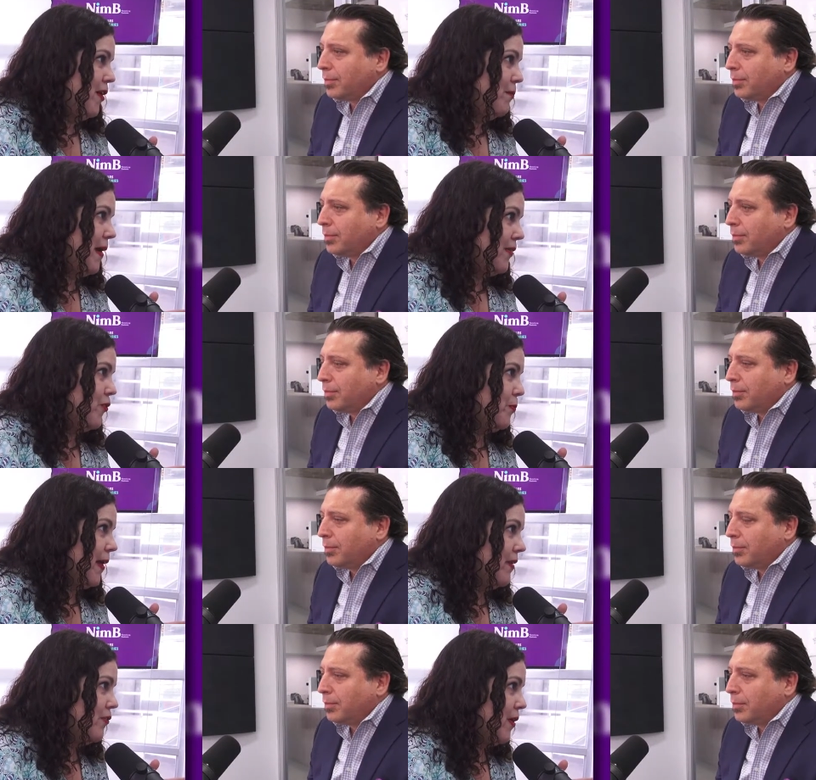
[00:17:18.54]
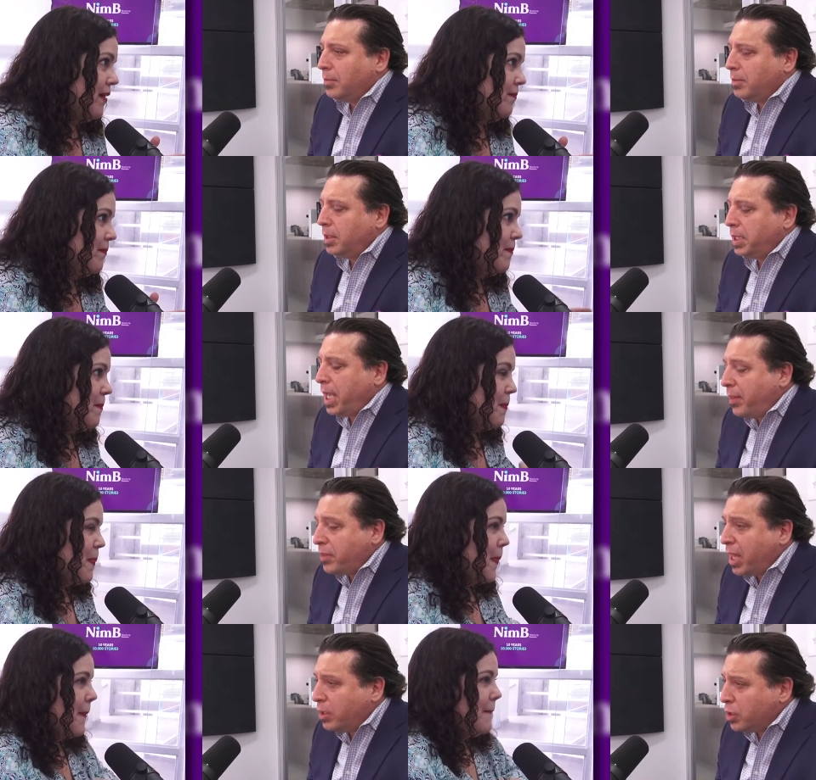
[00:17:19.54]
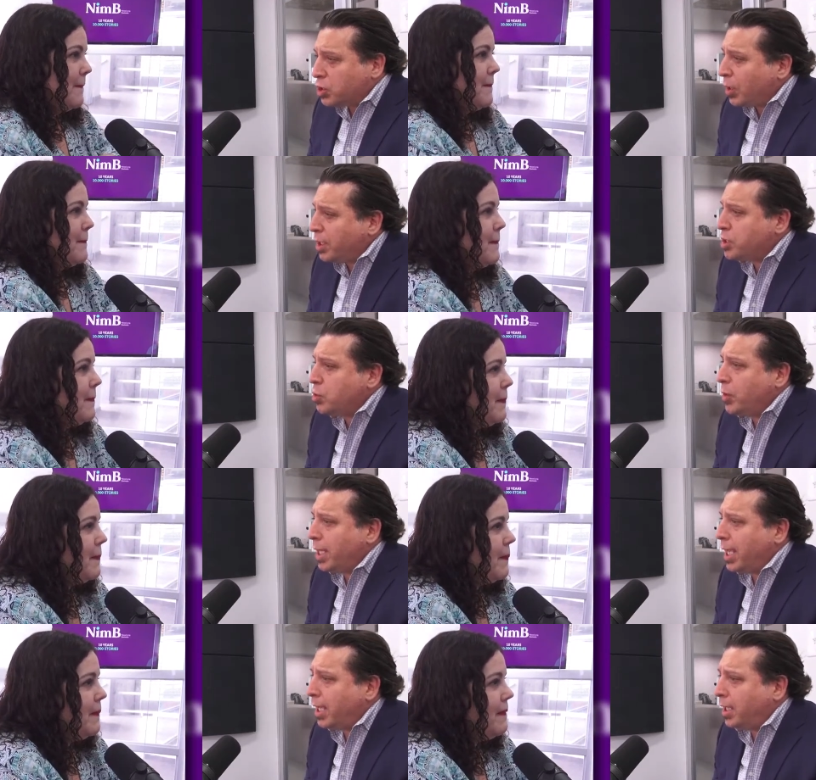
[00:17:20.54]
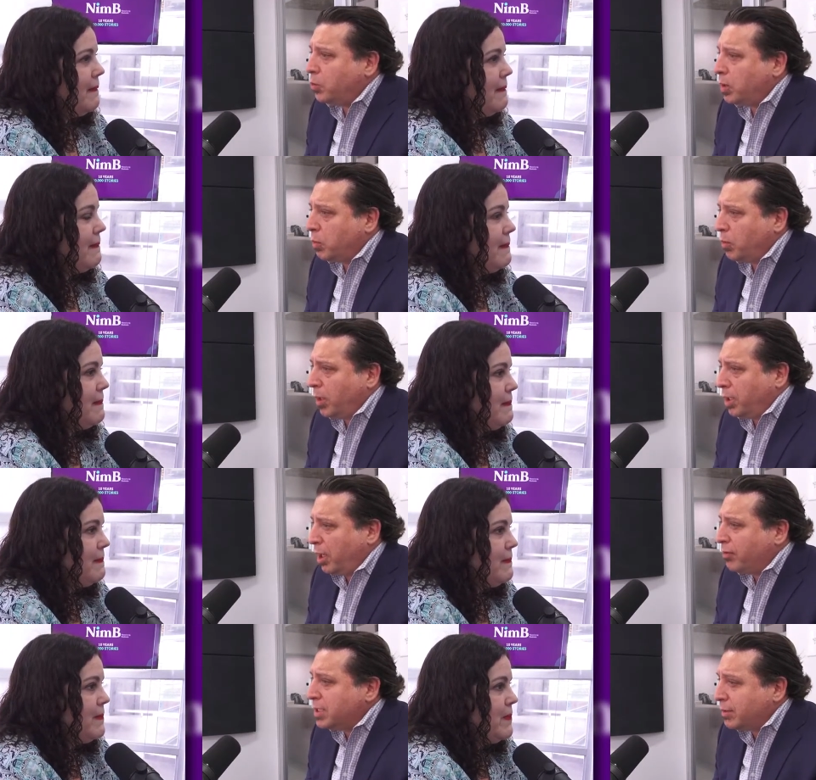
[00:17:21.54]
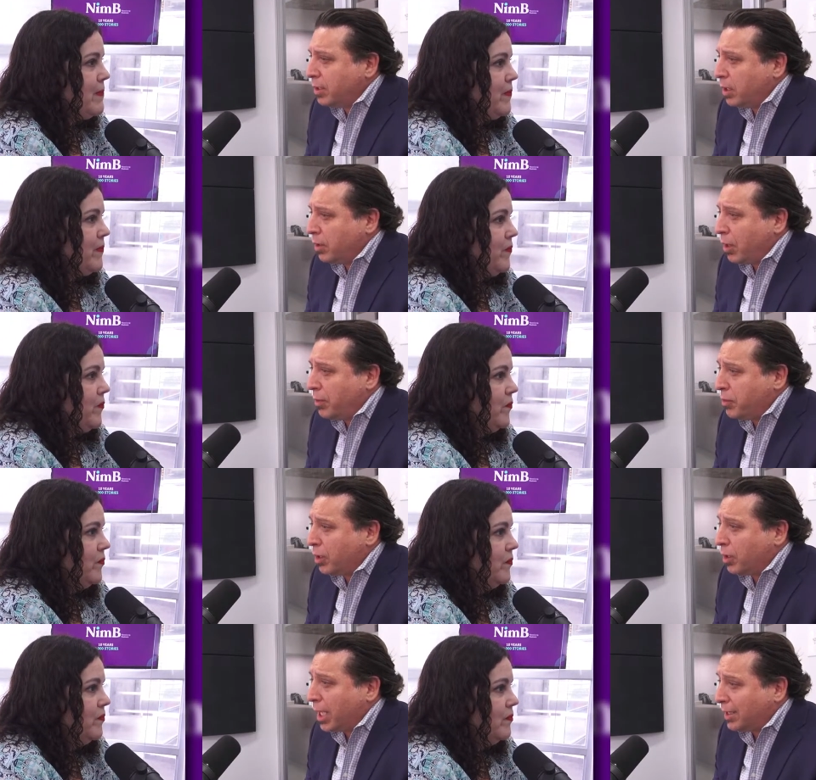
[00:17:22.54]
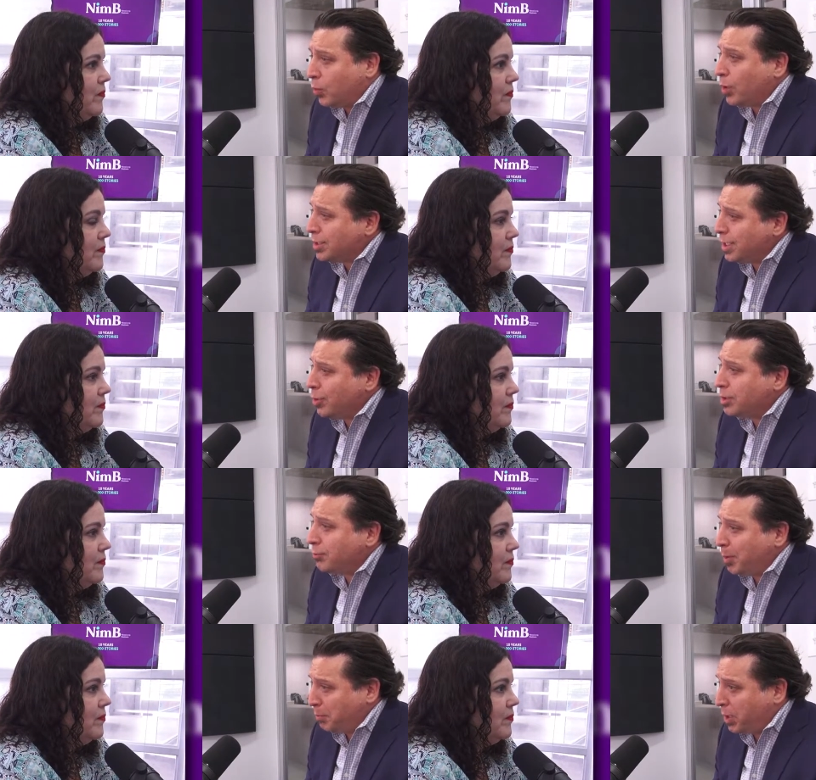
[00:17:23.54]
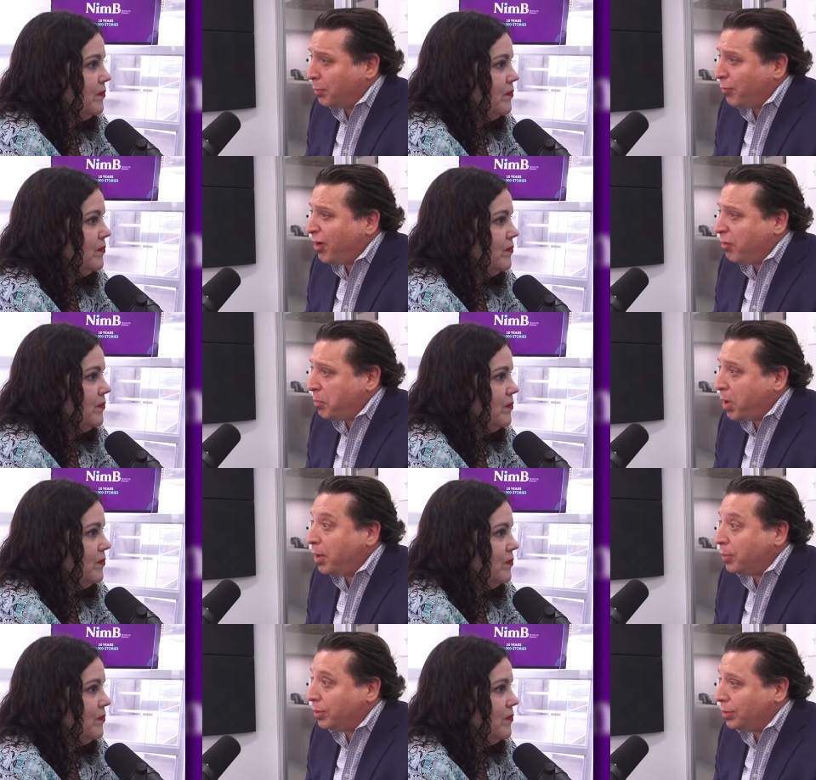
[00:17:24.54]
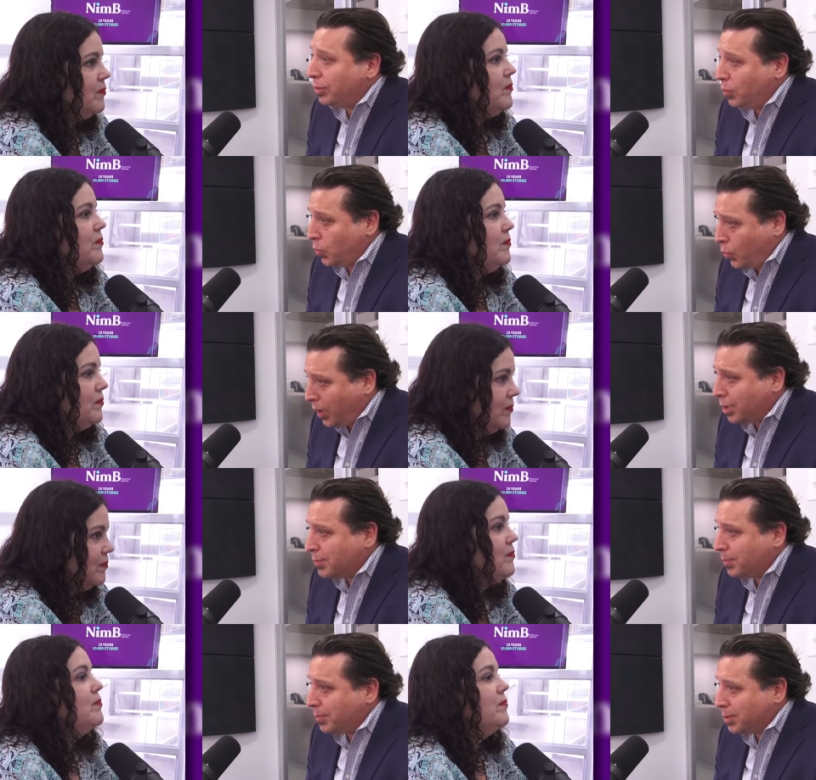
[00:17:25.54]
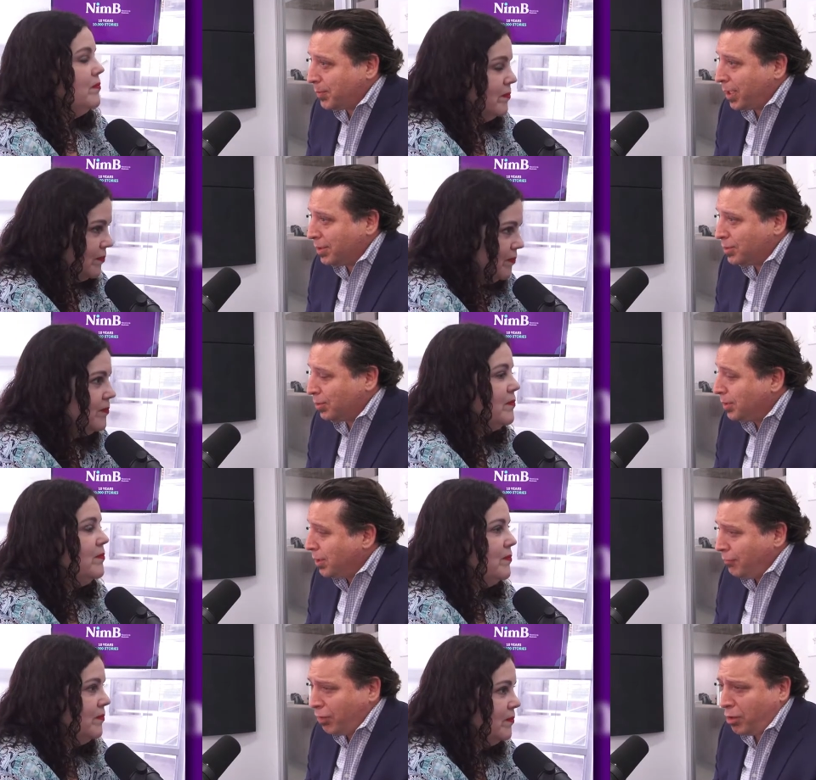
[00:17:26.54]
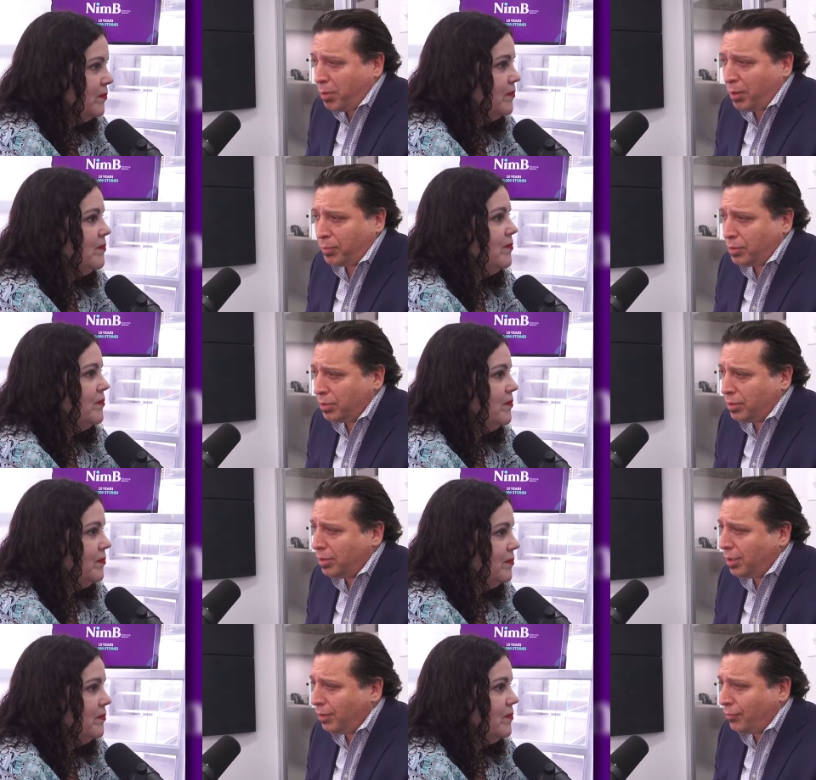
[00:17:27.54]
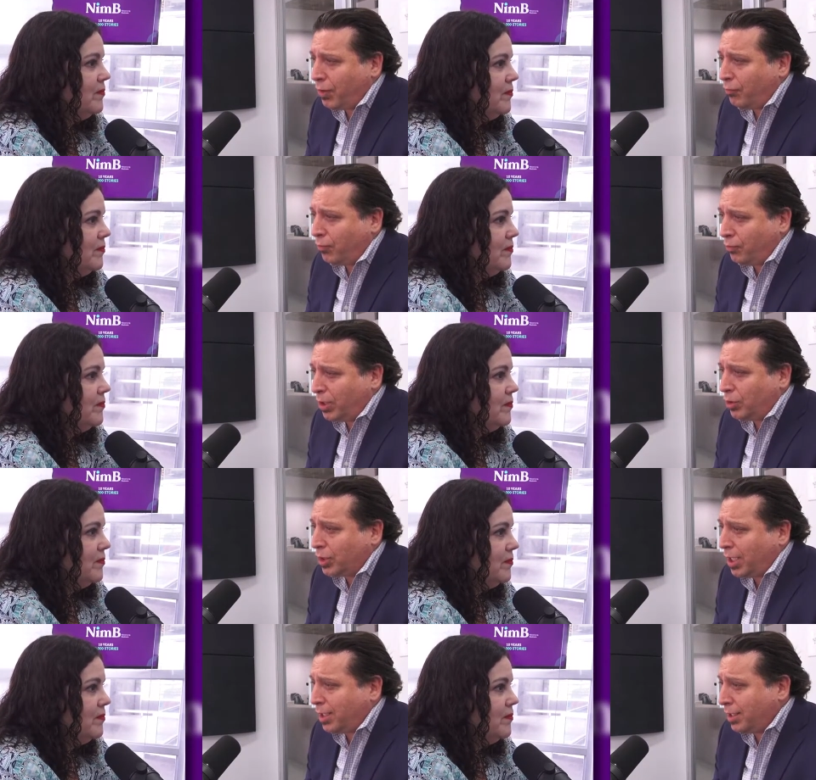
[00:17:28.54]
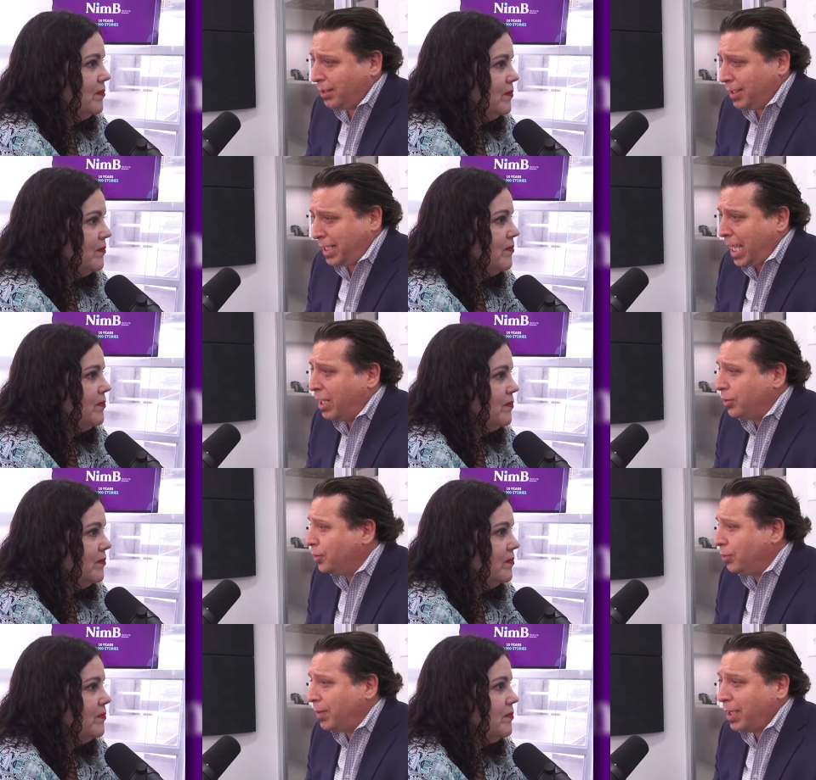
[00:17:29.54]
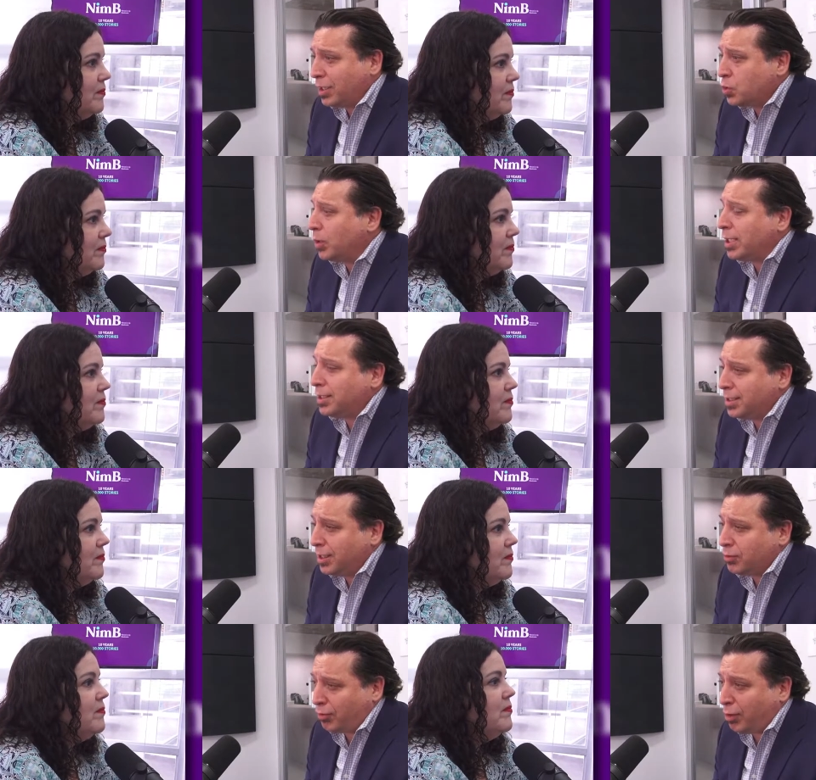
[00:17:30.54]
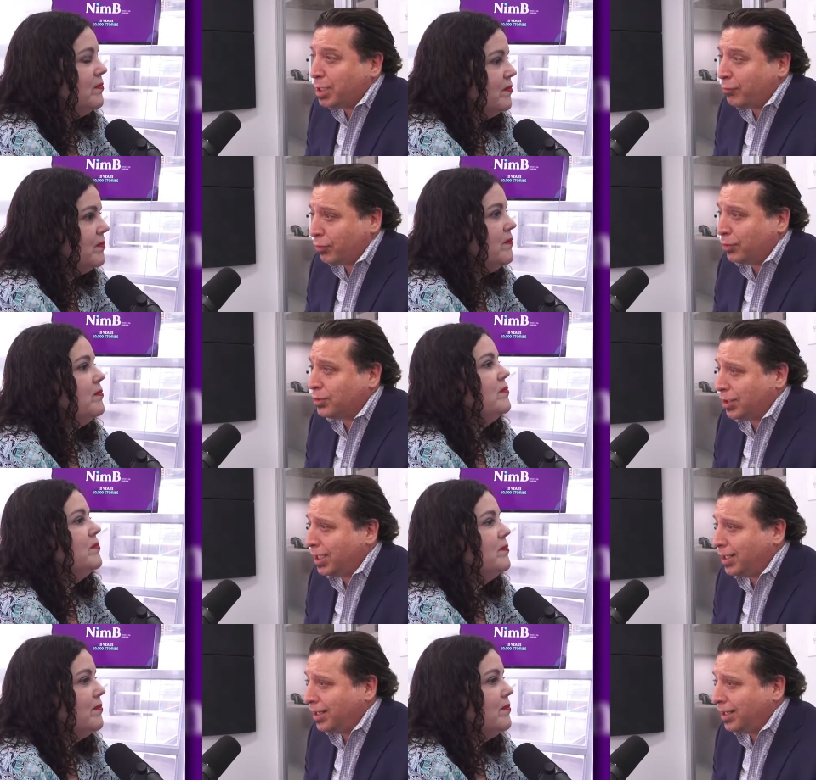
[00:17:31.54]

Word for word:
Speaker 1: back those plans, right?
Speaker 2: Yeah, that, that the strategy we had, we, we want obviously the Antiguo Casino has become a very popular wedding spot. So mm -hmm. very popular. Uh, if we look at a calendar back in 2019, it was very difficult to get